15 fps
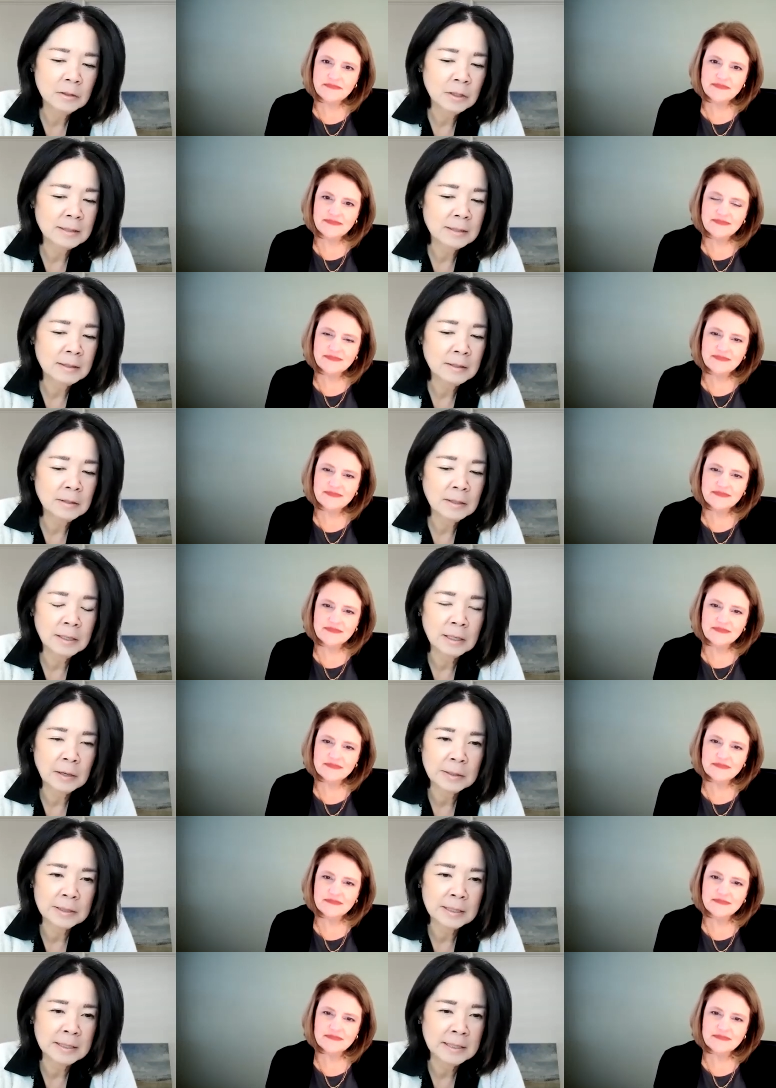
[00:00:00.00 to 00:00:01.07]
Speaker 1: just, you
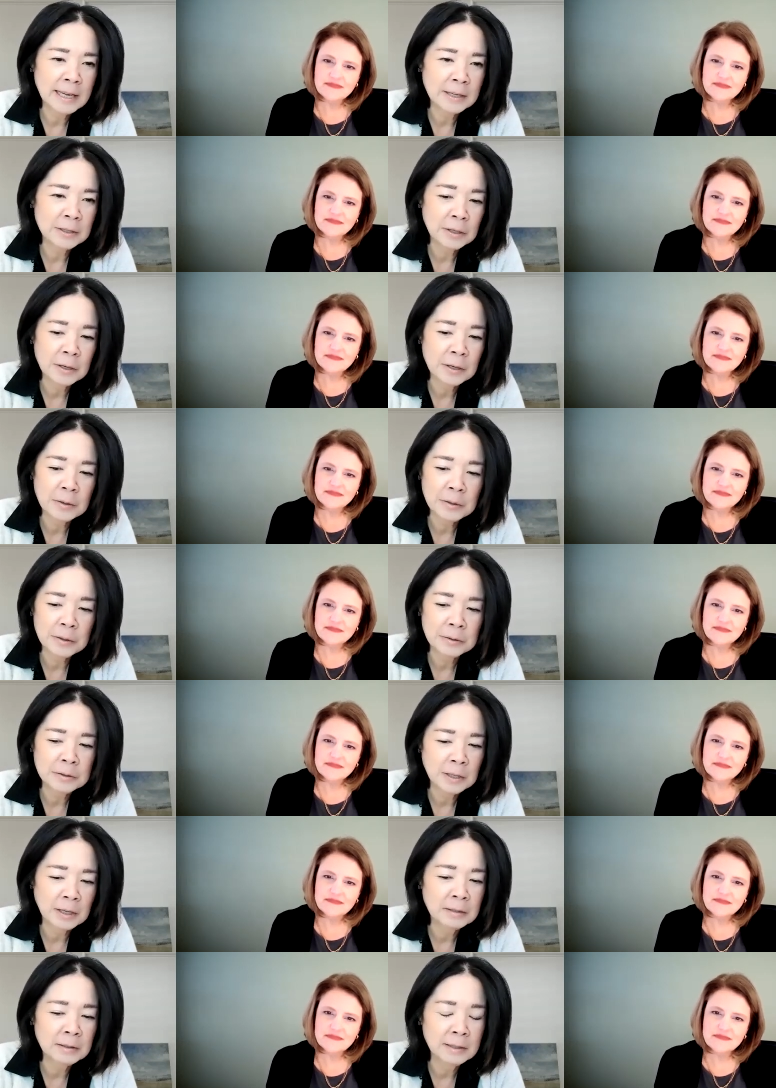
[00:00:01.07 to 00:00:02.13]
know, as a C H R O, you're
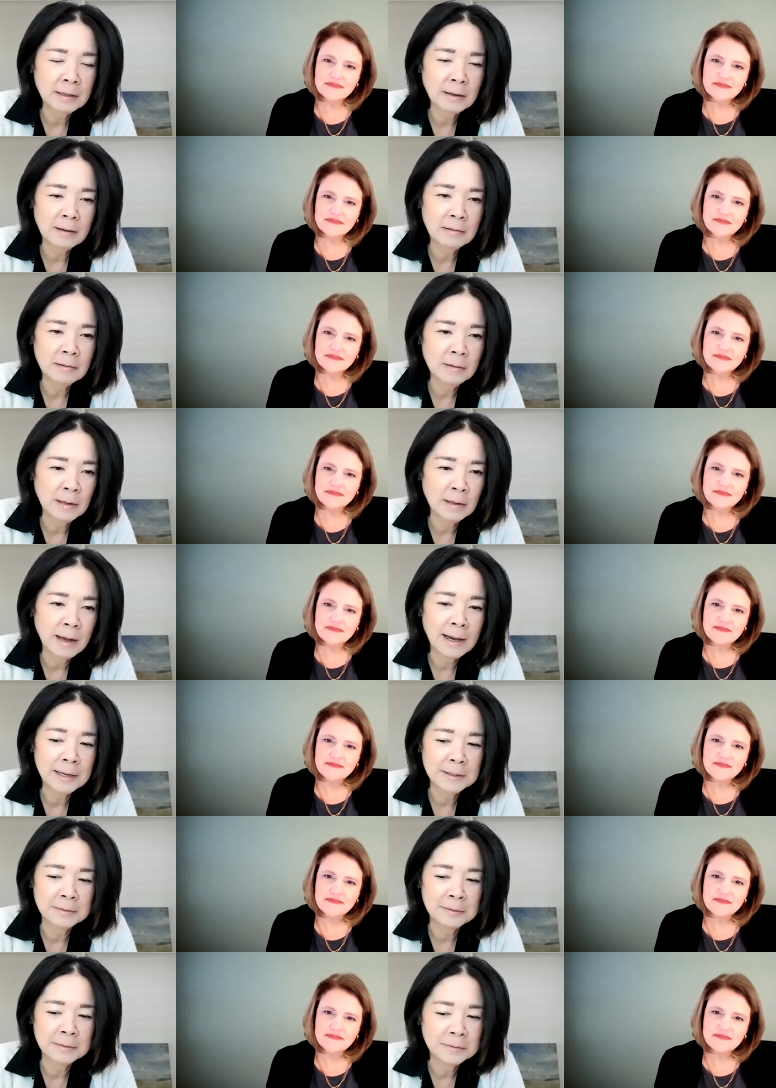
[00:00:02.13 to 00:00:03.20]
juggling a
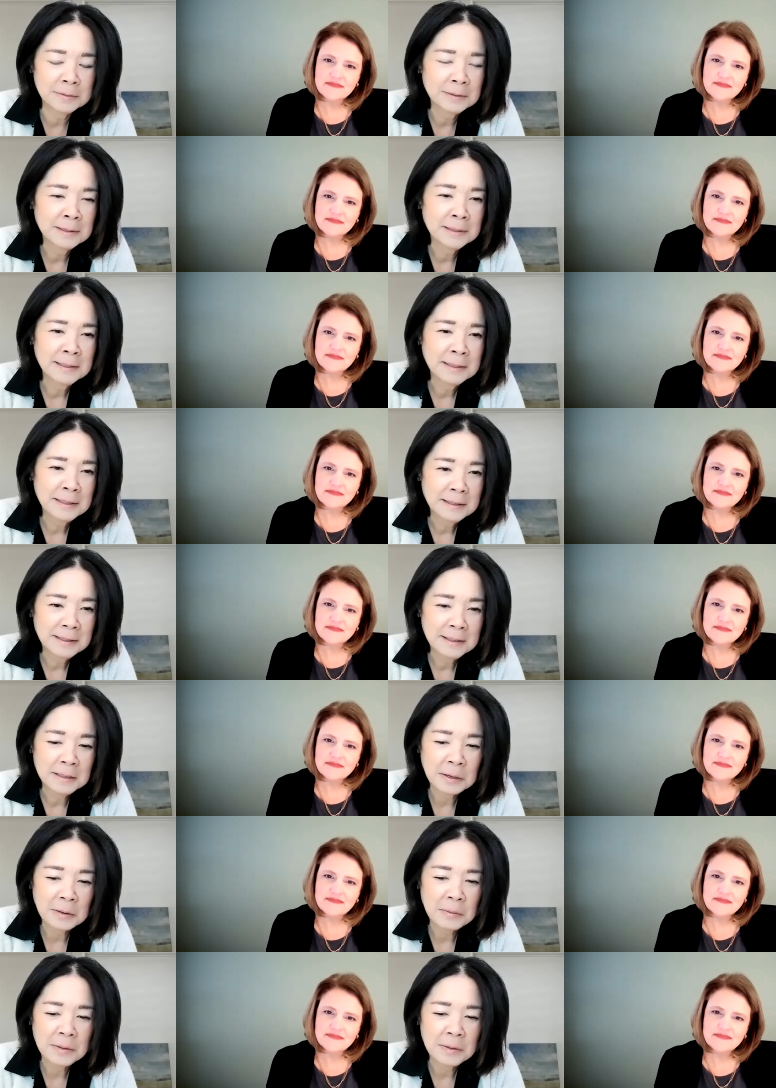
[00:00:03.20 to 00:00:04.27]
lot of, you
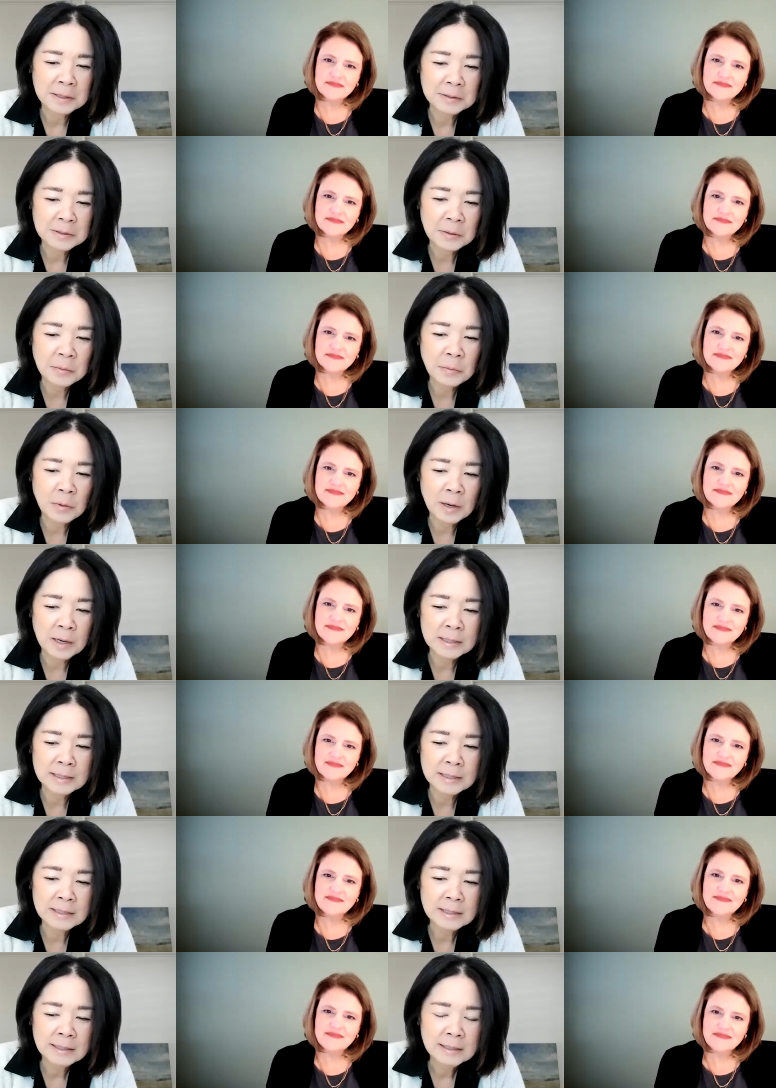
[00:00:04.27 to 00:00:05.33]
know, things at
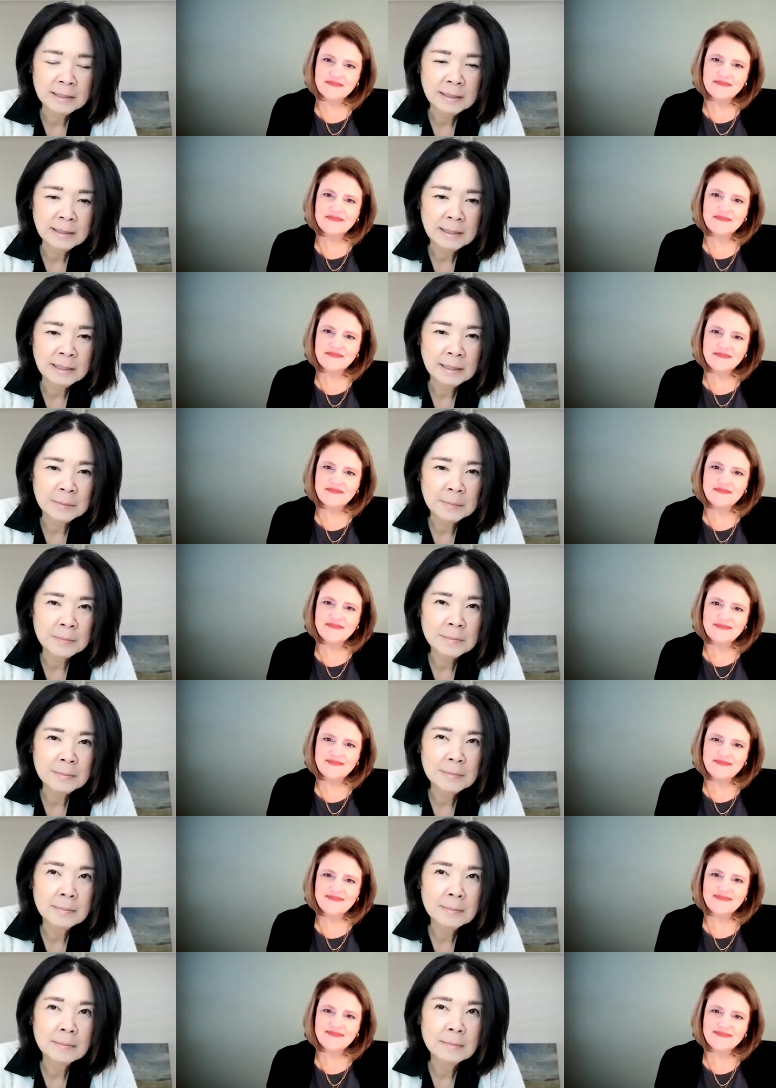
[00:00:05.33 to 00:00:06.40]
once. Um,
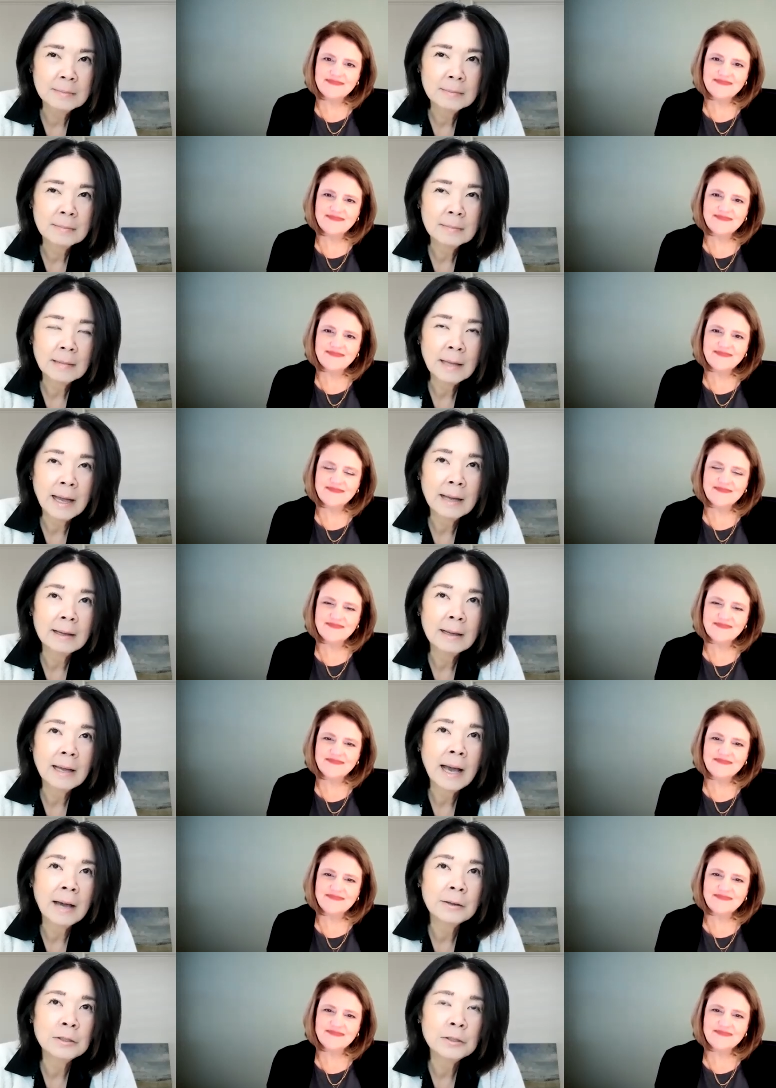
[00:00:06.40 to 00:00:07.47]
h-
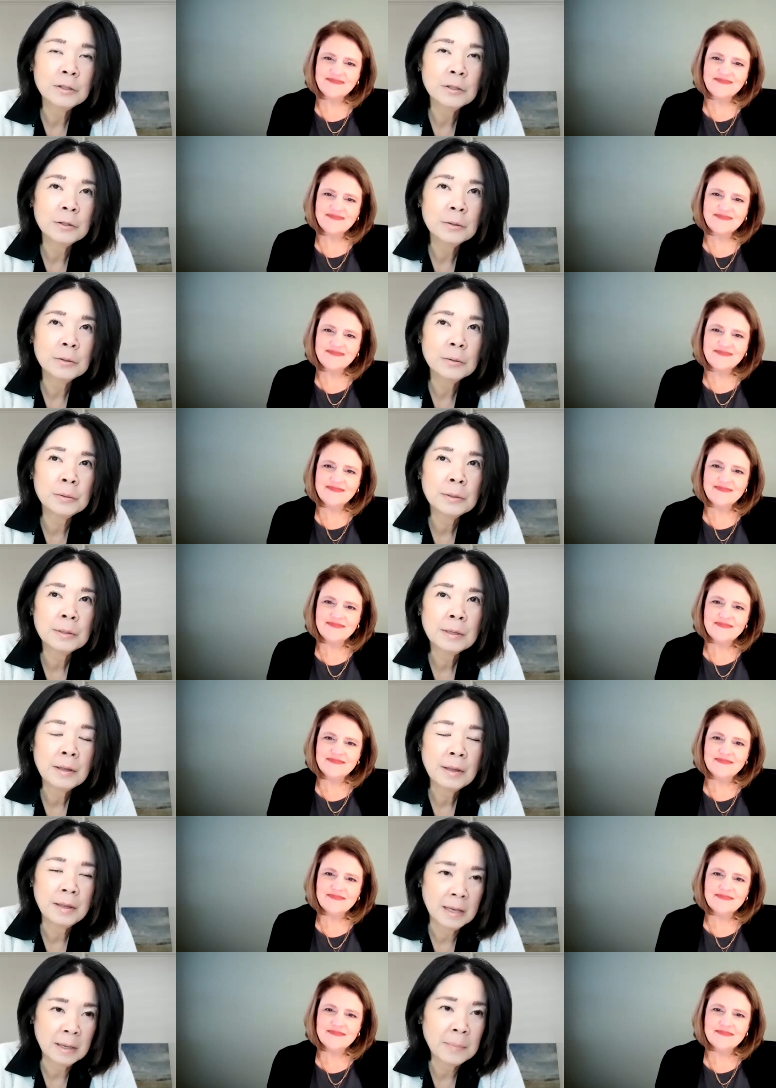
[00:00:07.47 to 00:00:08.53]
how did you
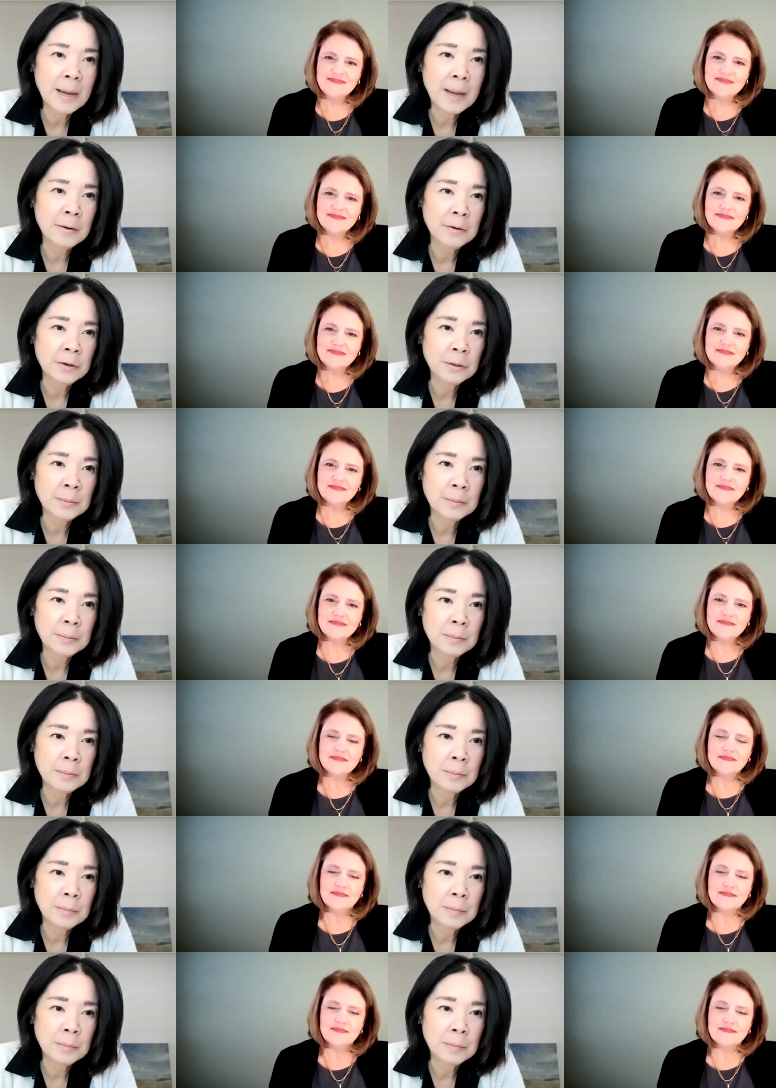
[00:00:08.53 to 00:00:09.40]
think about your